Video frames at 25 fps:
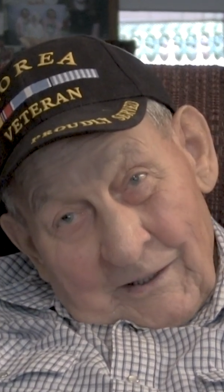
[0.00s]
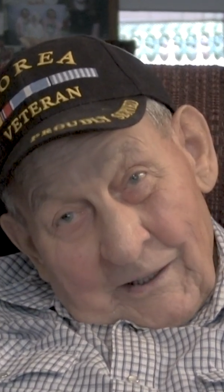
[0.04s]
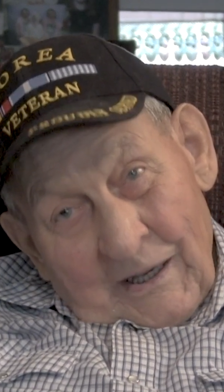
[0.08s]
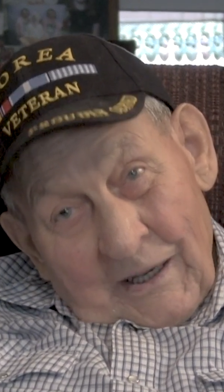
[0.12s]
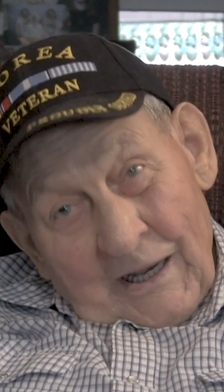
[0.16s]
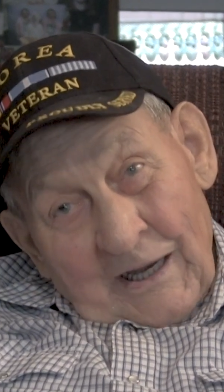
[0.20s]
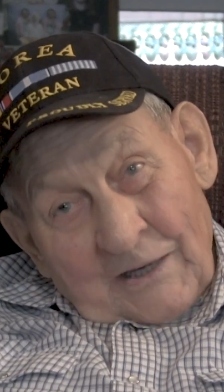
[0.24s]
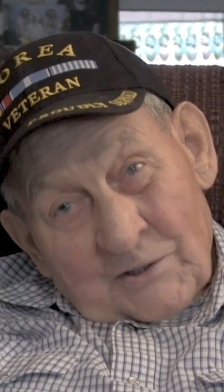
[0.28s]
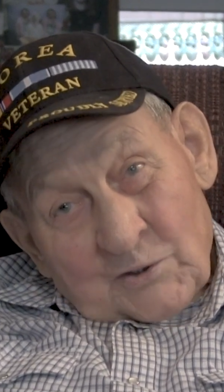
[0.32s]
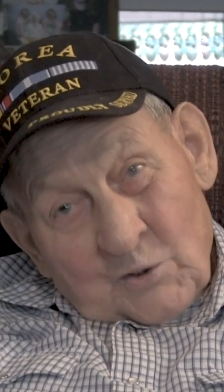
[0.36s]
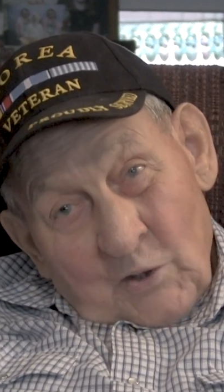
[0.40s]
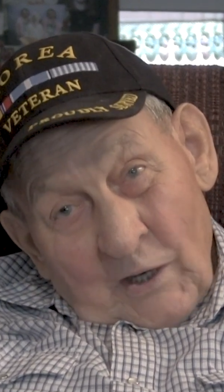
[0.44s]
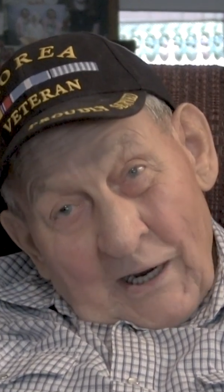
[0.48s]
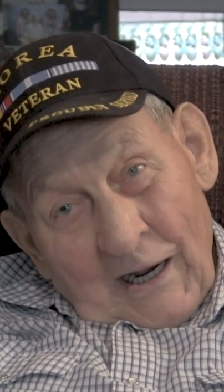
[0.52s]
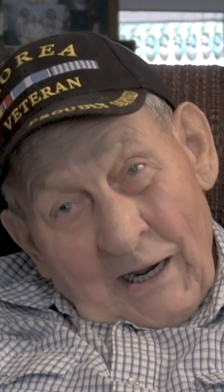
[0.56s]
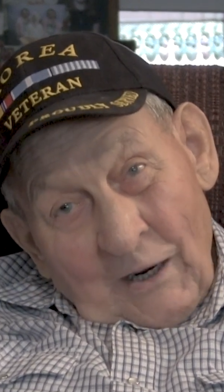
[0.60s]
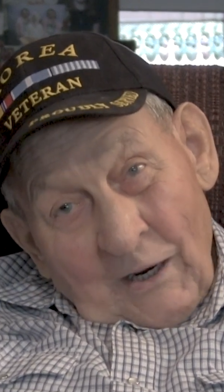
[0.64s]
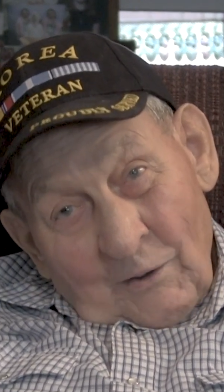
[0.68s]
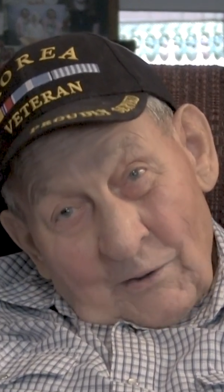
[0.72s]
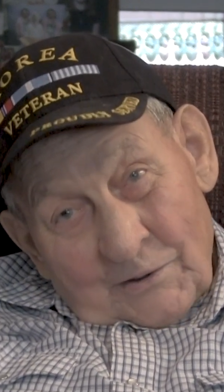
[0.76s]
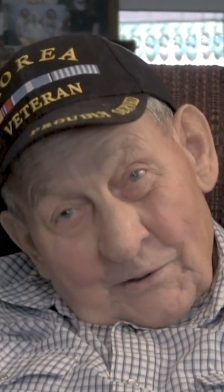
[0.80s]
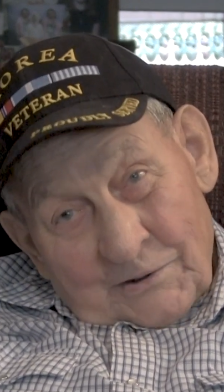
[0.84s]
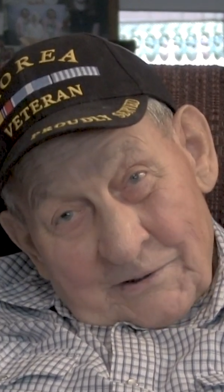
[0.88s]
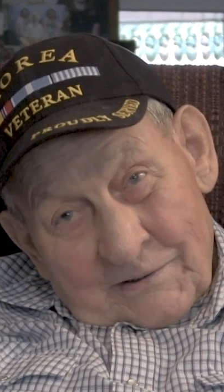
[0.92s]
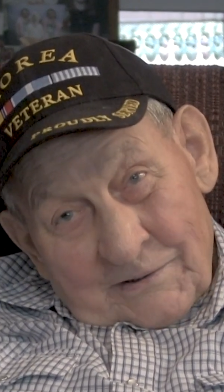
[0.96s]
extra
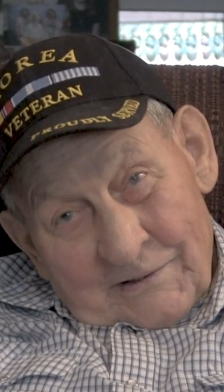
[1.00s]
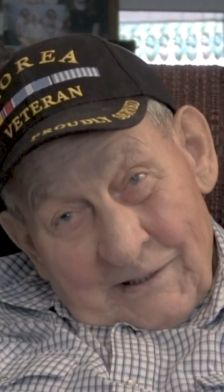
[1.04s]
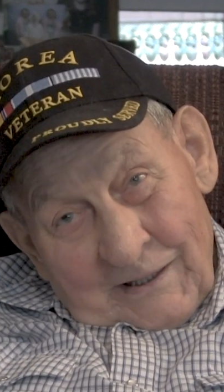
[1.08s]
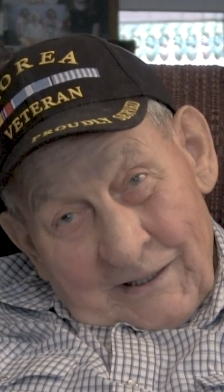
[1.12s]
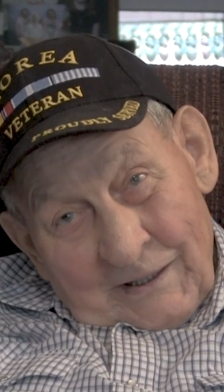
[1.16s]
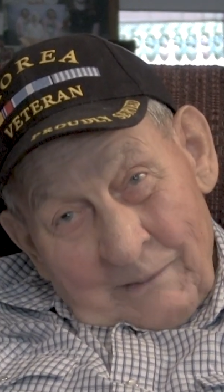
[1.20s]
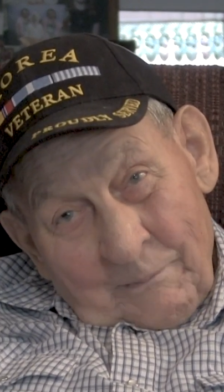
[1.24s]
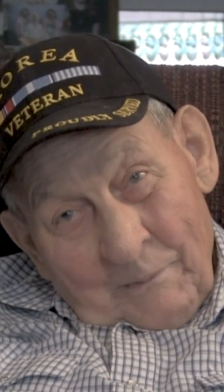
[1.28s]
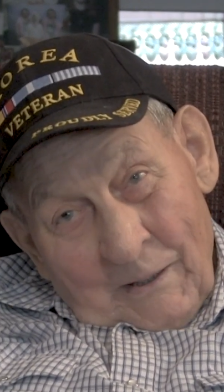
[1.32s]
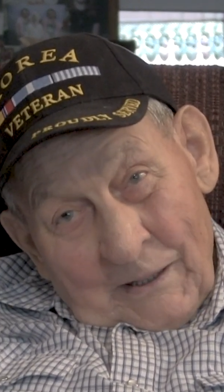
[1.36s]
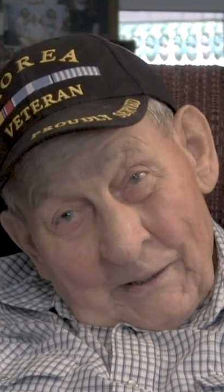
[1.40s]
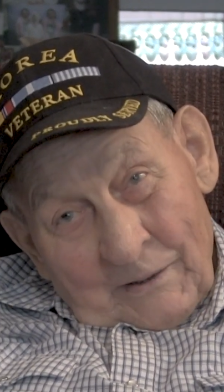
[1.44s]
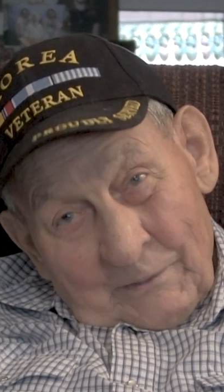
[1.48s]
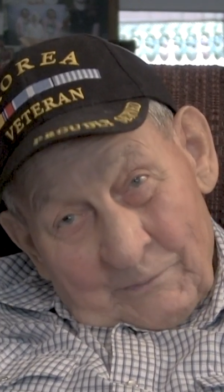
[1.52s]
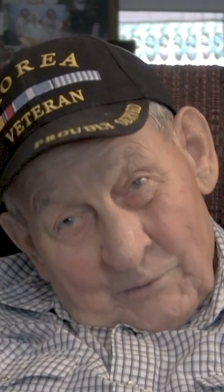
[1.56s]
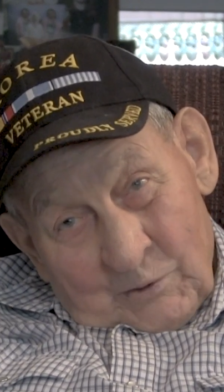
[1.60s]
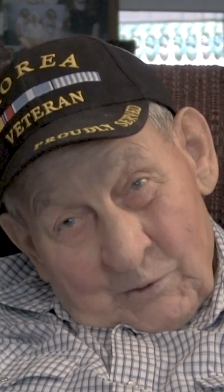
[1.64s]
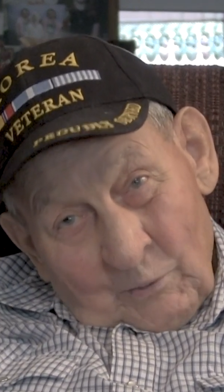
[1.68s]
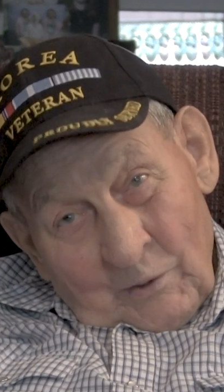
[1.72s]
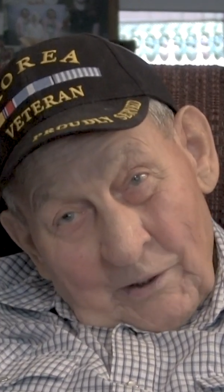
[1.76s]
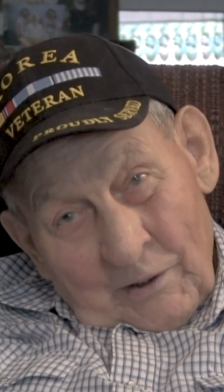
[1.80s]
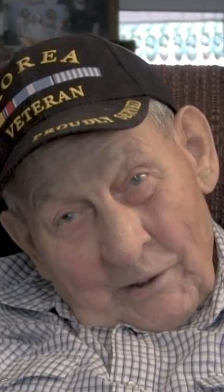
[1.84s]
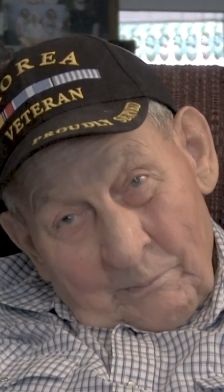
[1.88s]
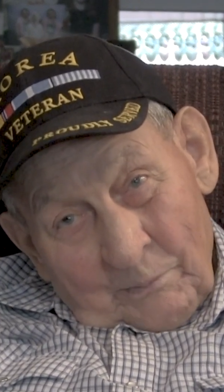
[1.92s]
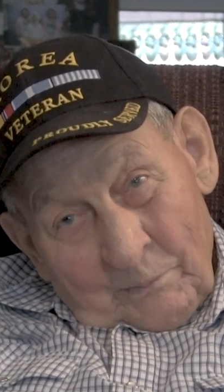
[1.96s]
hours, any amount
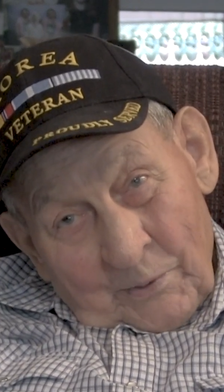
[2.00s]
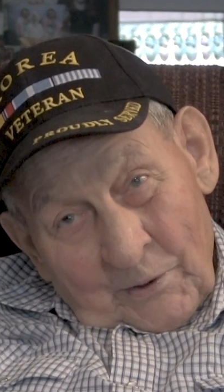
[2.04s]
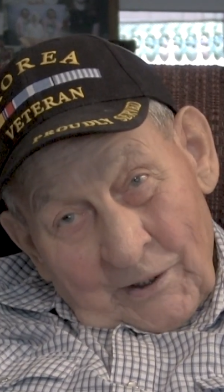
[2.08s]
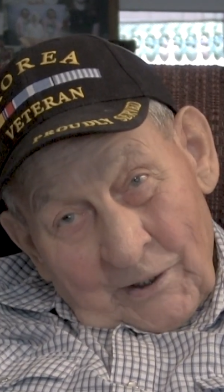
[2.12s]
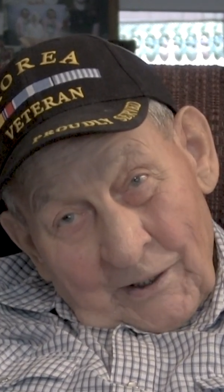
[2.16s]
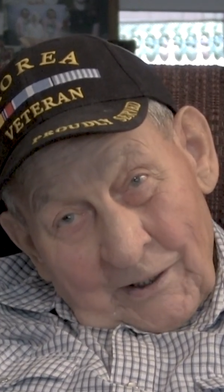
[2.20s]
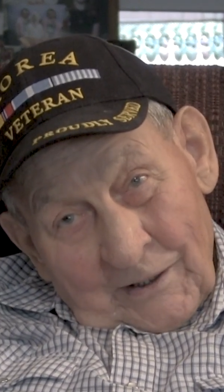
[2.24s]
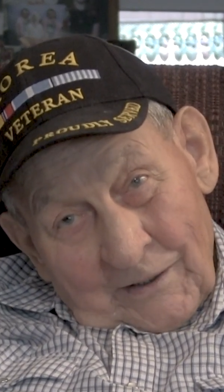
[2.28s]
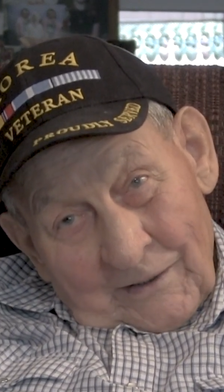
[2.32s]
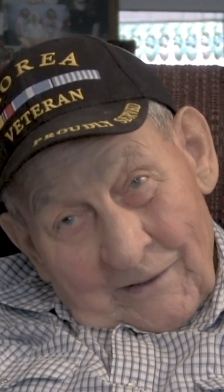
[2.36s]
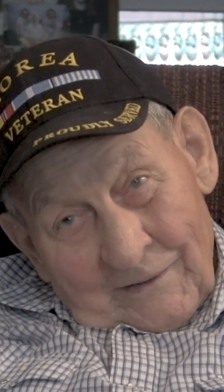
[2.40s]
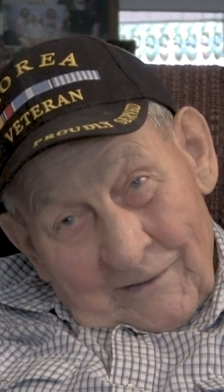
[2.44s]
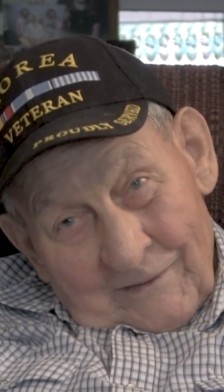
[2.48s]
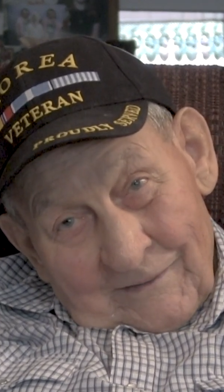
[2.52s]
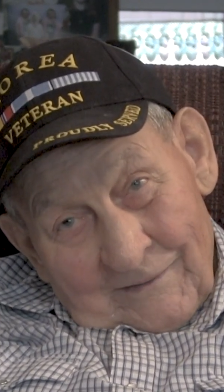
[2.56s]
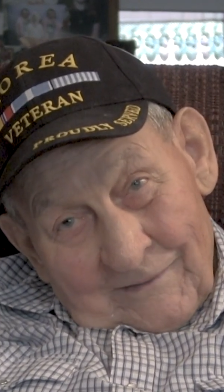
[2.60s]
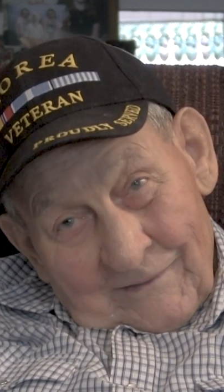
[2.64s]
you wanted to put in.